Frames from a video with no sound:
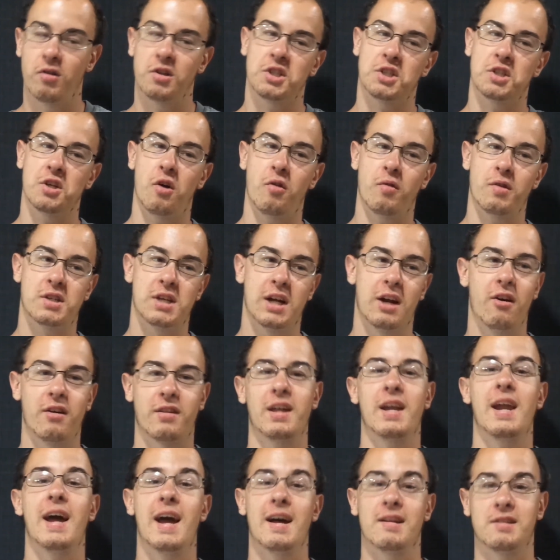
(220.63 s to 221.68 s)
So he's kind of
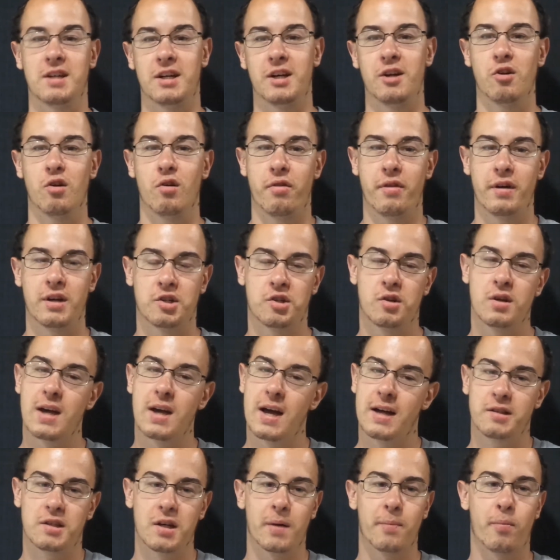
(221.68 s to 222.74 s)
like that anti-hero thing. So
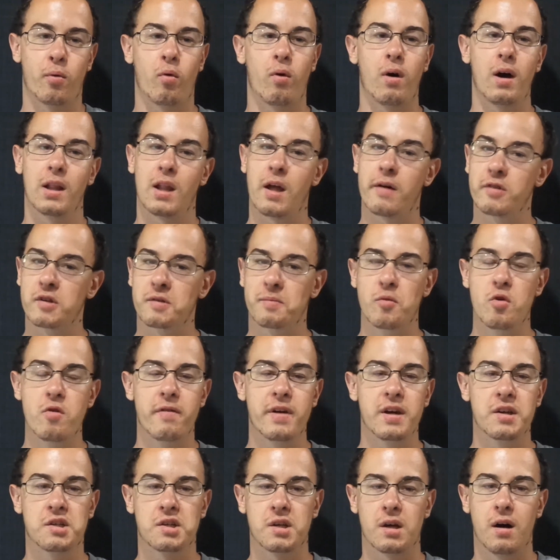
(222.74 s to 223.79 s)
yeah, Deadpool. I love his
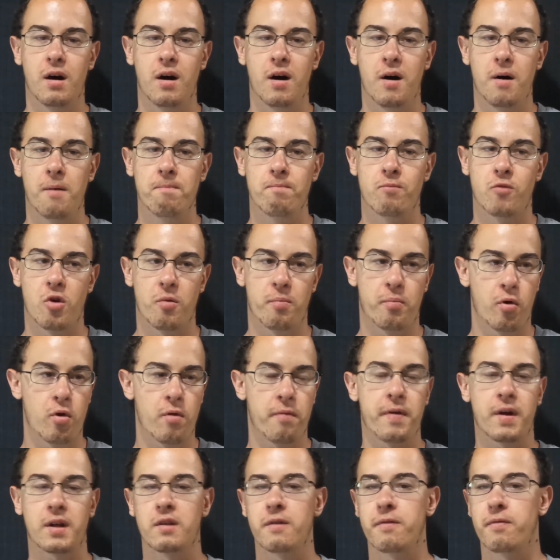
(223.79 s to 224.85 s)
movies. Um, they're
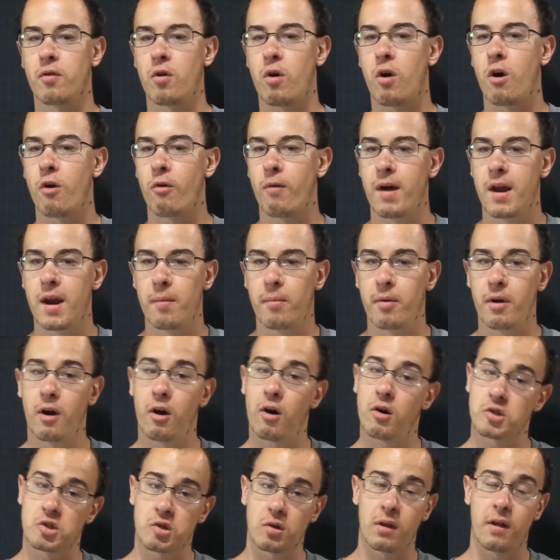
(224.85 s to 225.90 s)
perfect for R-rated, but I
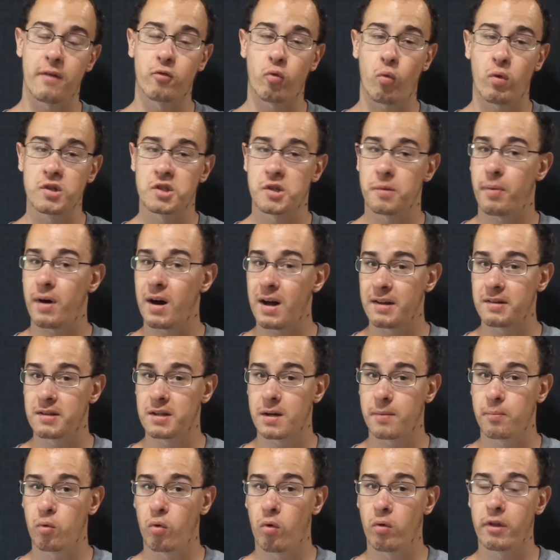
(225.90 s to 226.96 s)
also loved Once Upon a
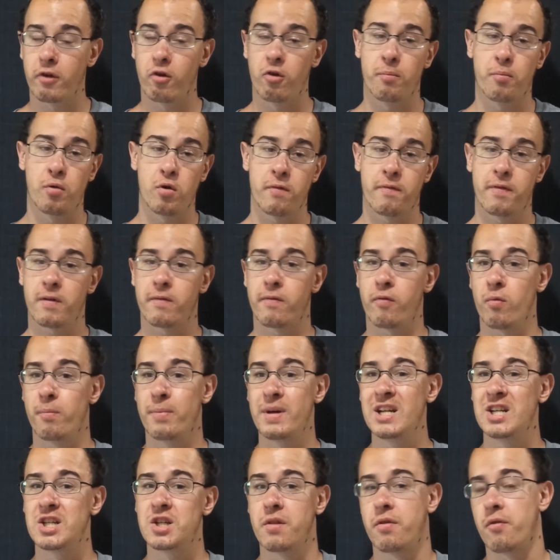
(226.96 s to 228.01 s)
Deadpool. They were perfect for
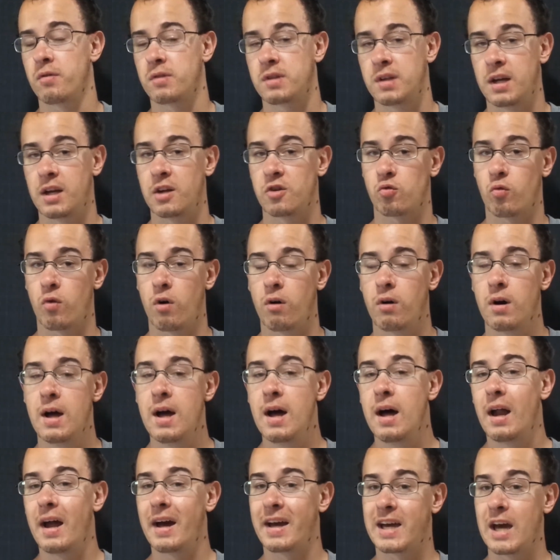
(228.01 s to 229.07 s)
PG-13 as well.
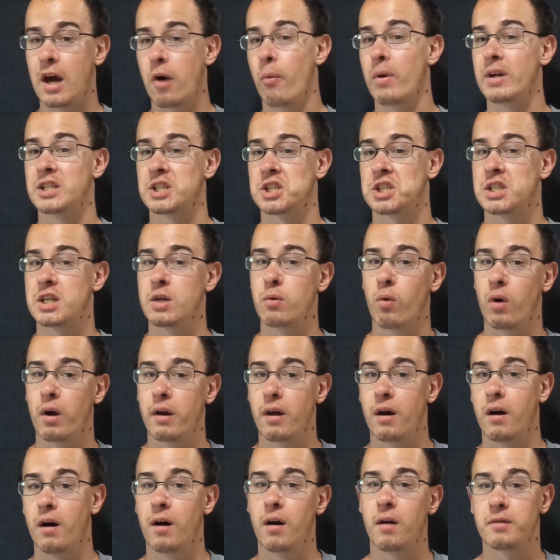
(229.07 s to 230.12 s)
I can't wait to see what
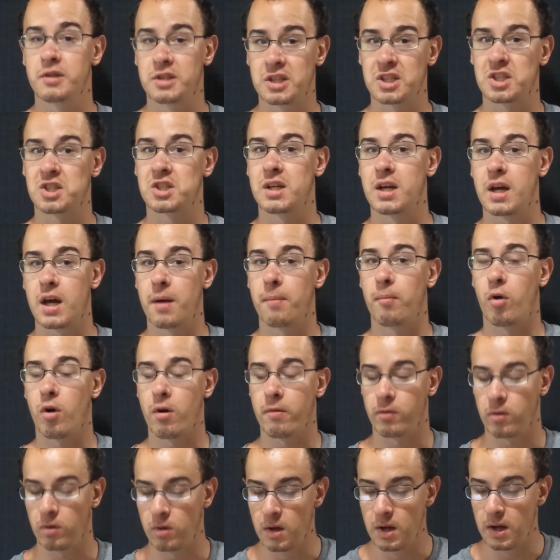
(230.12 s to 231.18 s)
uh, Disney and
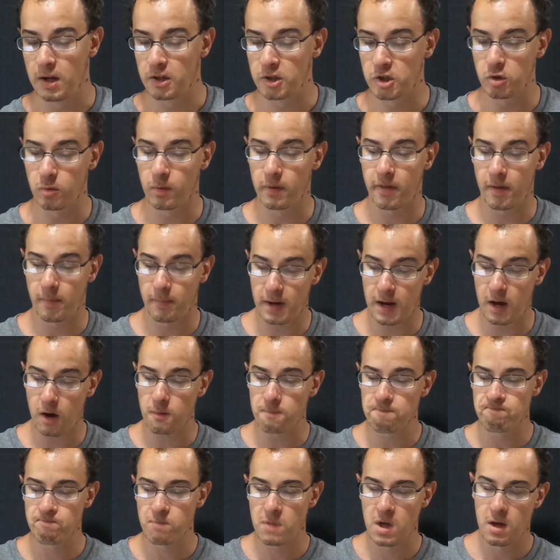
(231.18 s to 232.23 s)
Marvel do with him
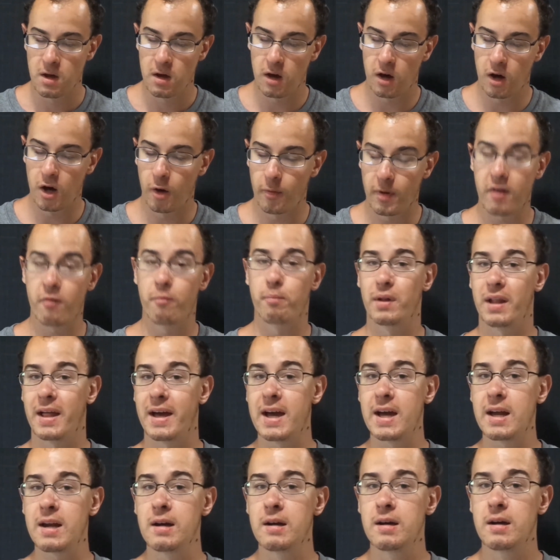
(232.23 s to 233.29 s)
now. Uh, we have
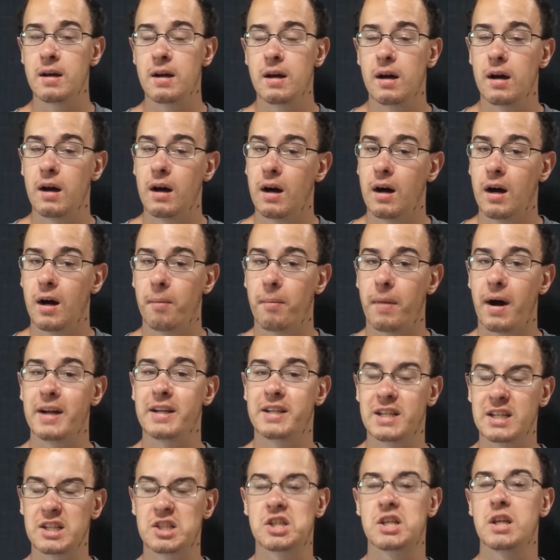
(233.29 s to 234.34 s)
Blade. Um, I
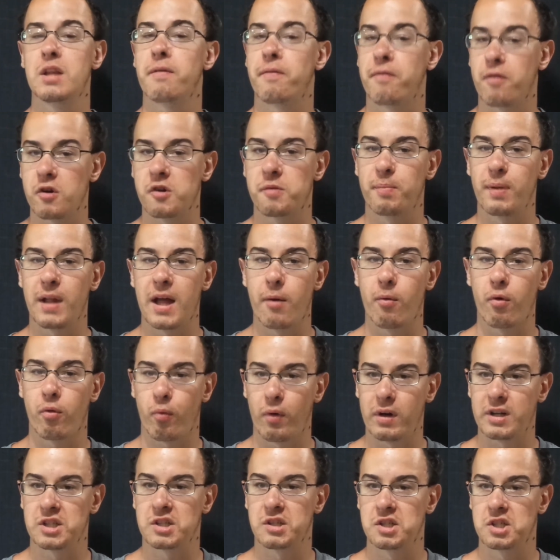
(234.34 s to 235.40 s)
did see the first Blade with
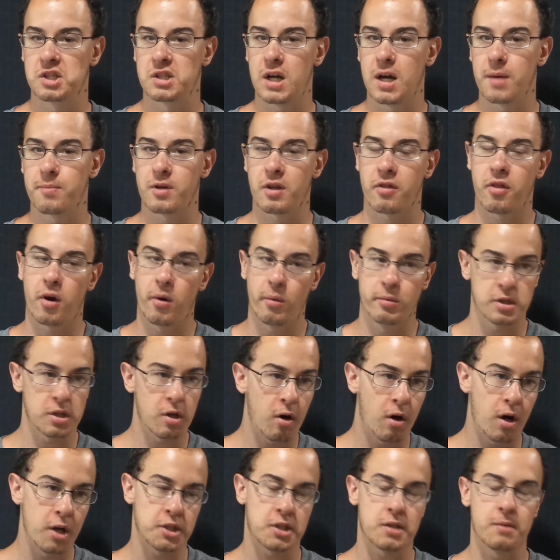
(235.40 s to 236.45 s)
Wesley Snipes. I thought it was
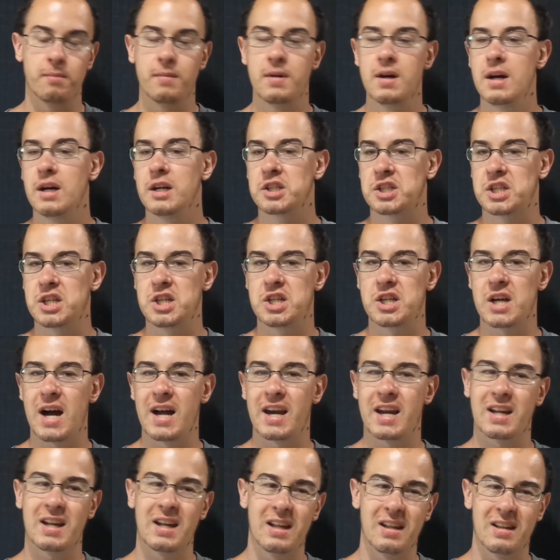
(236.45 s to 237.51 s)
awesome. CGI
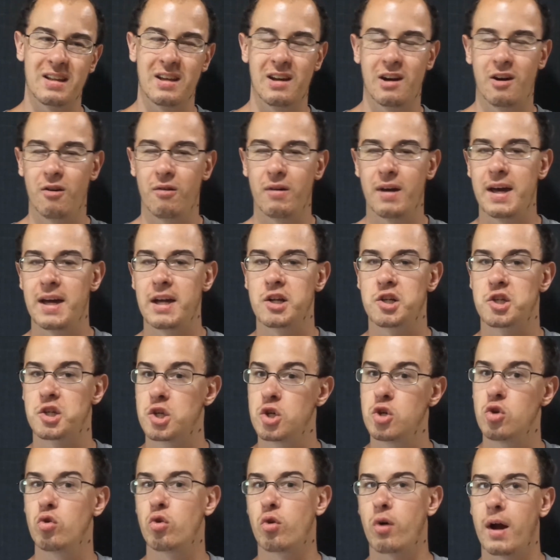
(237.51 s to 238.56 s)
didn't, you know, age
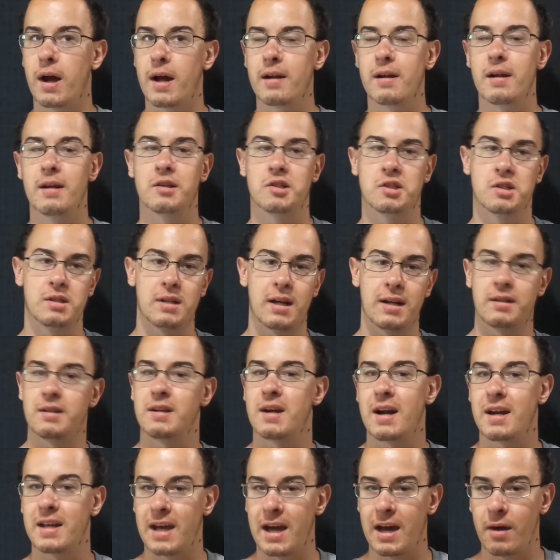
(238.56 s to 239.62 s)
too great. It's
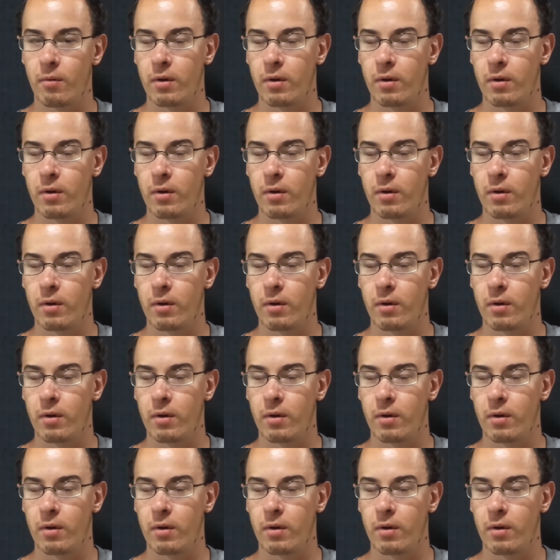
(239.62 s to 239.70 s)
1998.